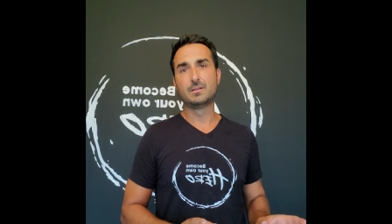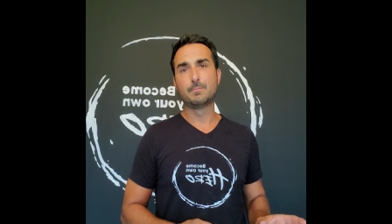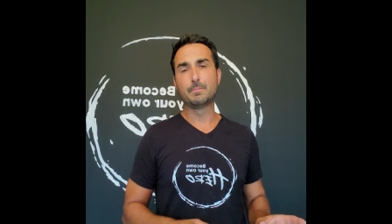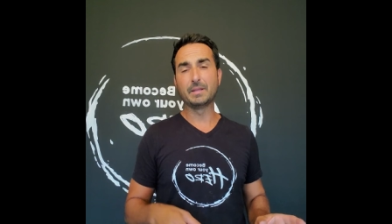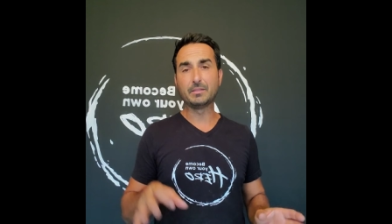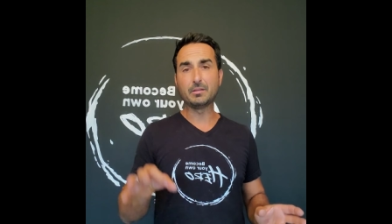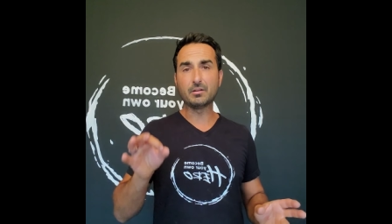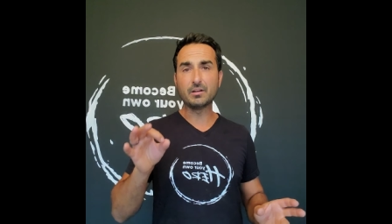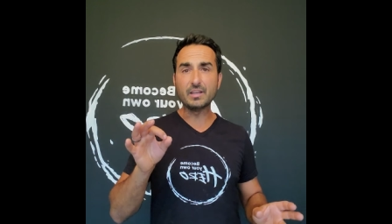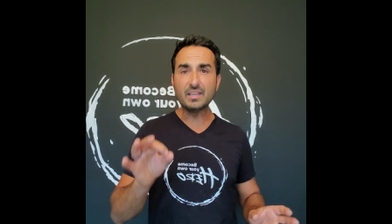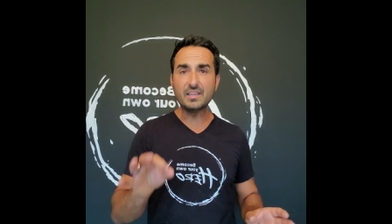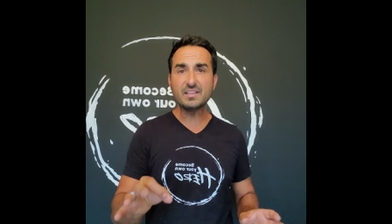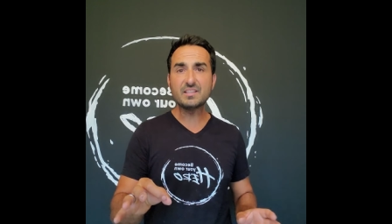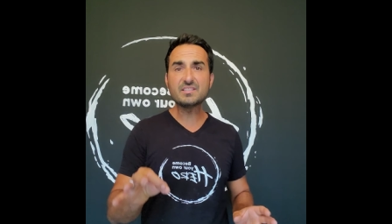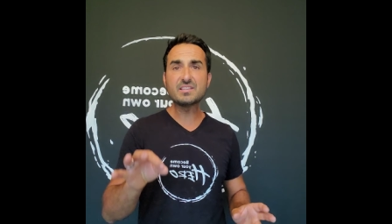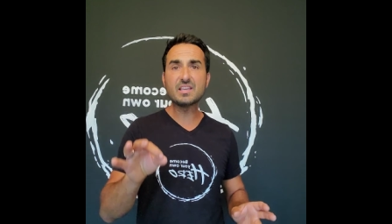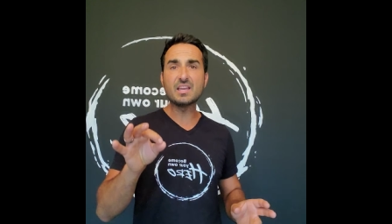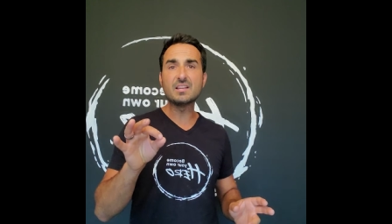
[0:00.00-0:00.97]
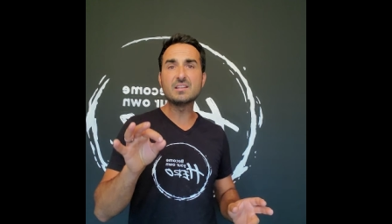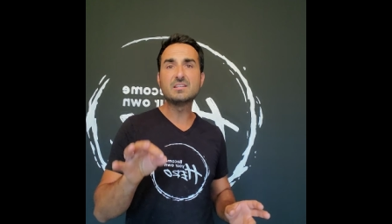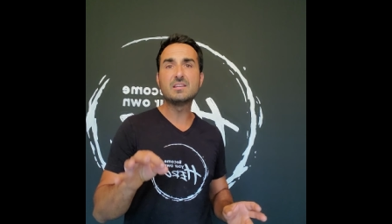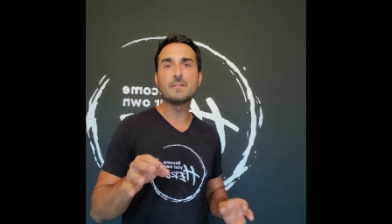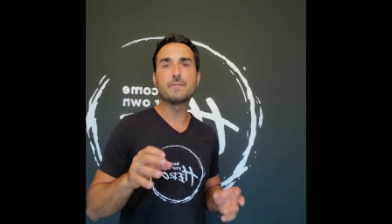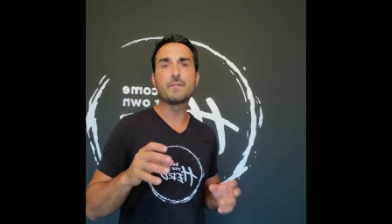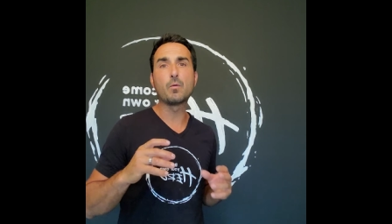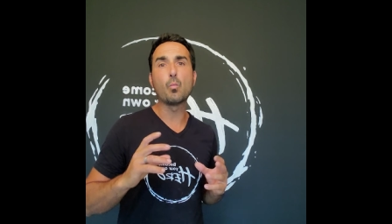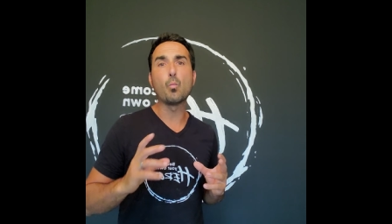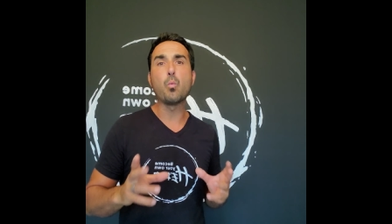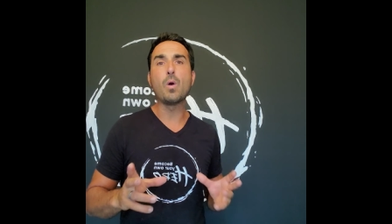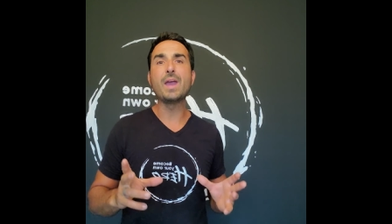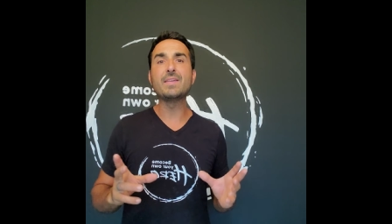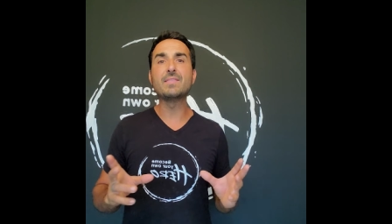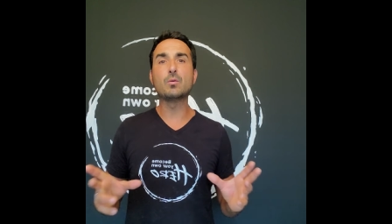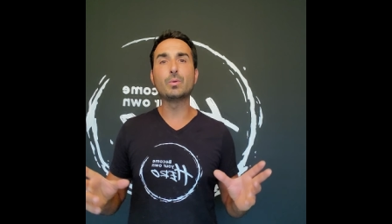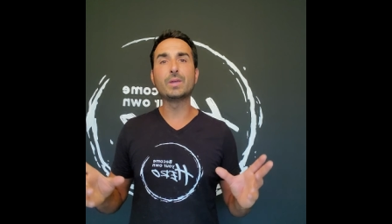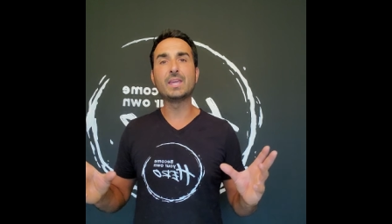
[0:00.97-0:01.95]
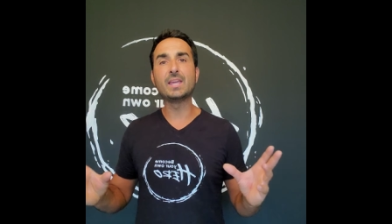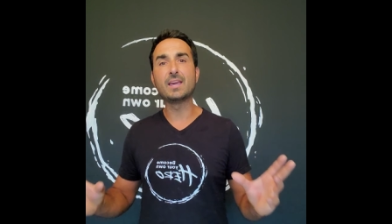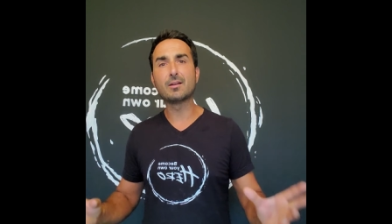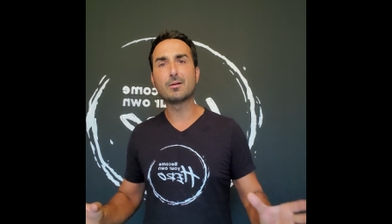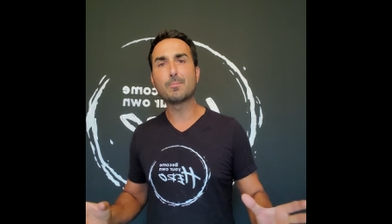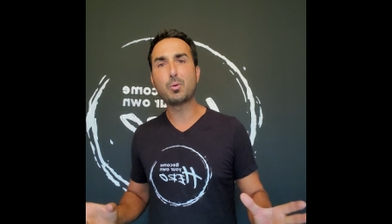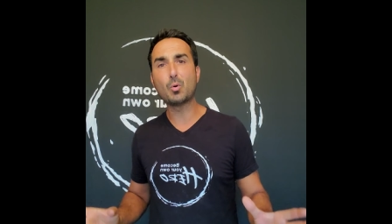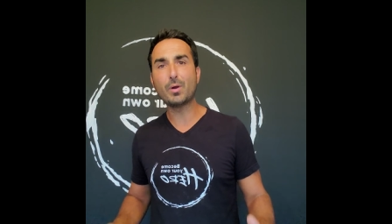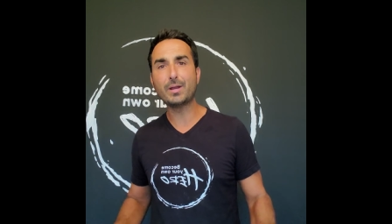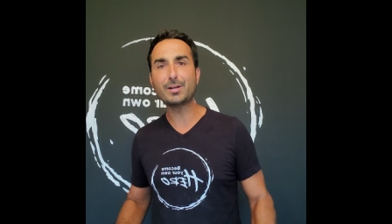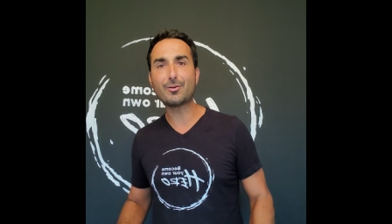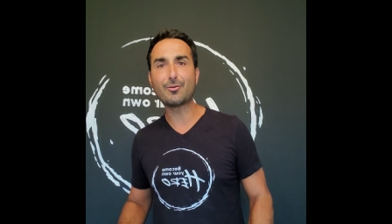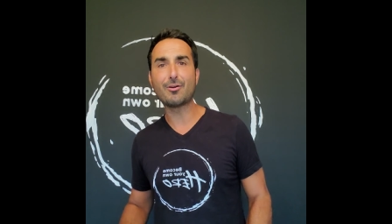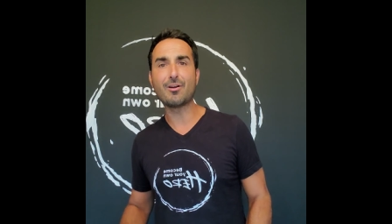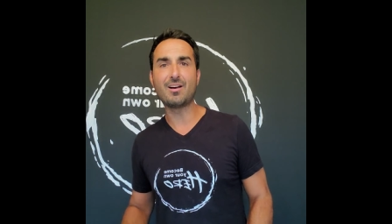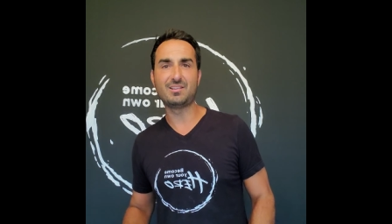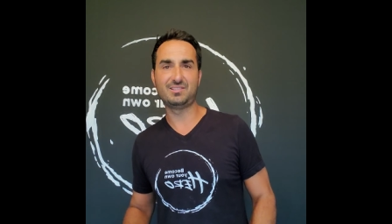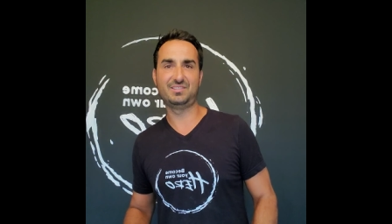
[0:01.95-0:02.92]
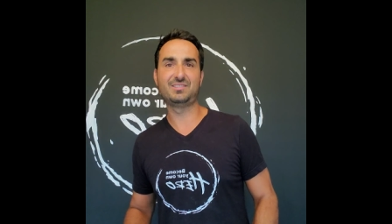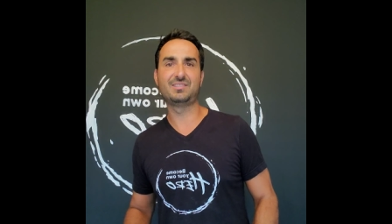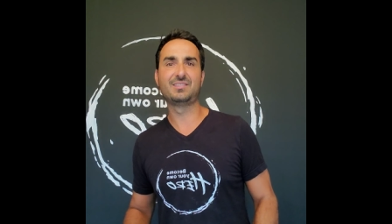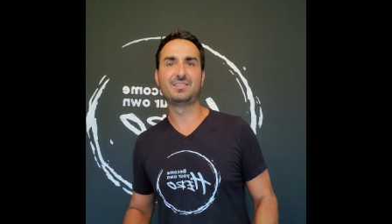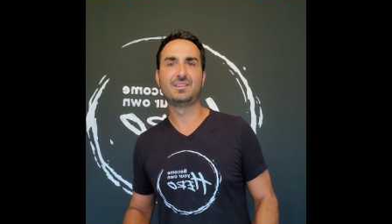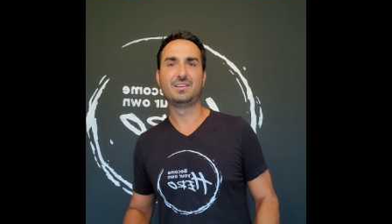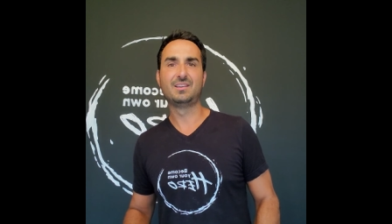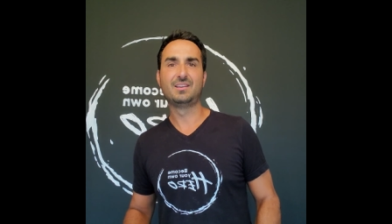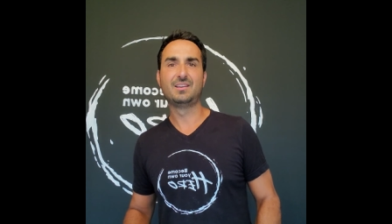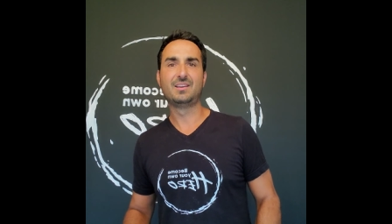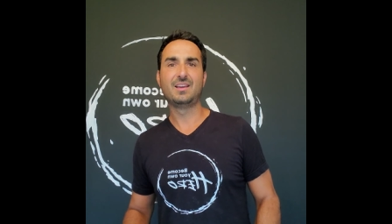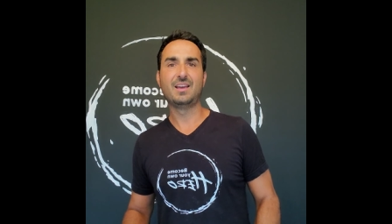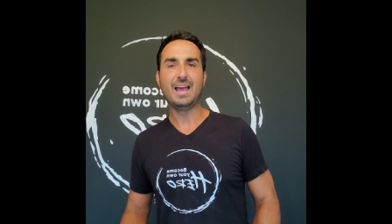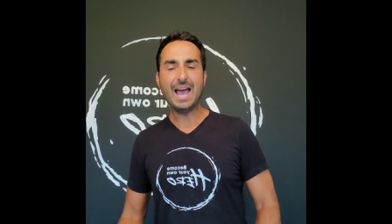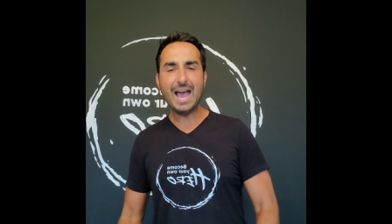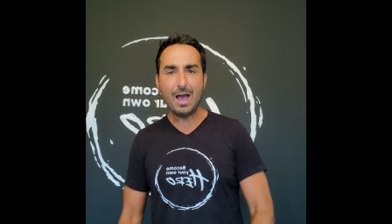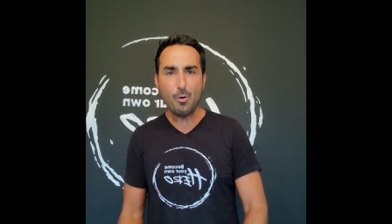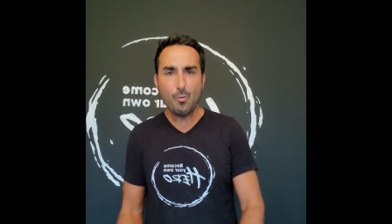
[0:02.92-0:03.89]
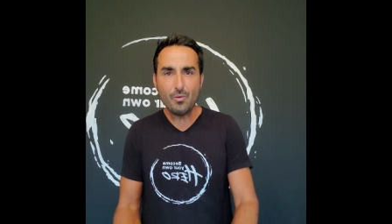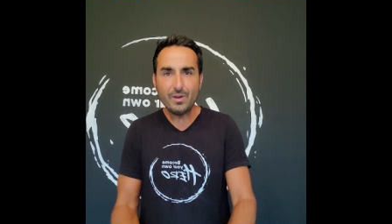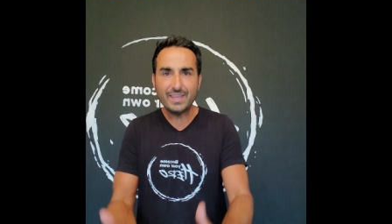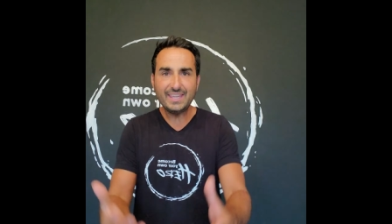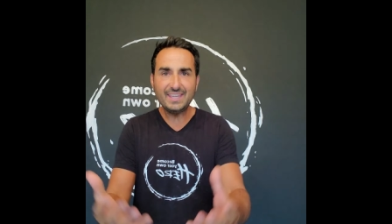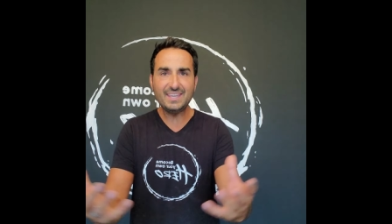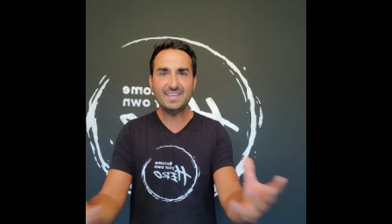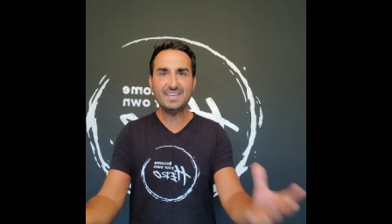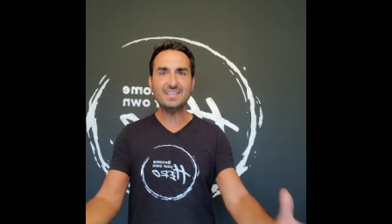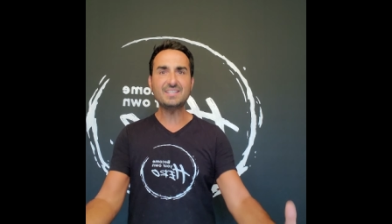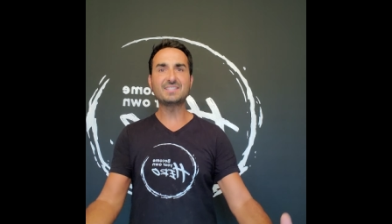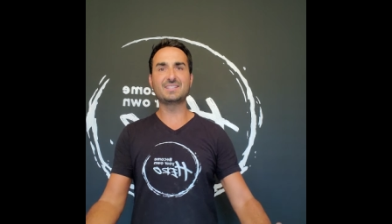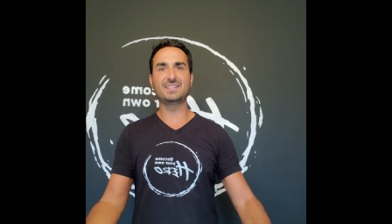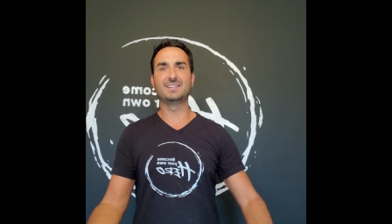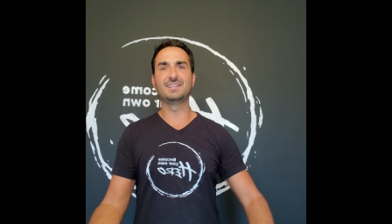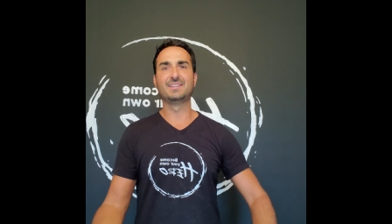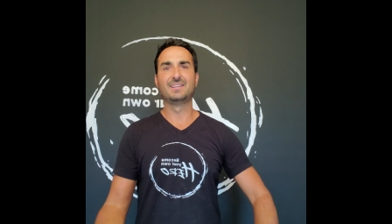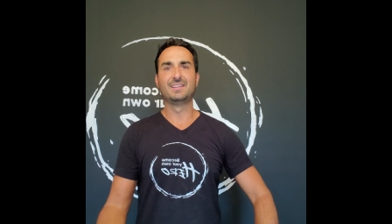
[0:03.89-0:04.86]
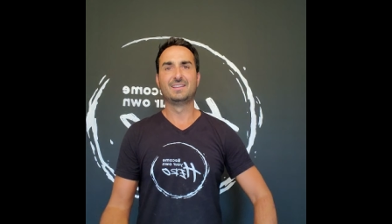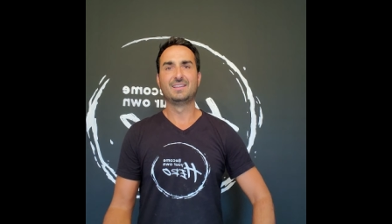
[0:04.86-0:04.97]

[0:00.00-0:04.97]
But there is a different way that we can get our point across. How is it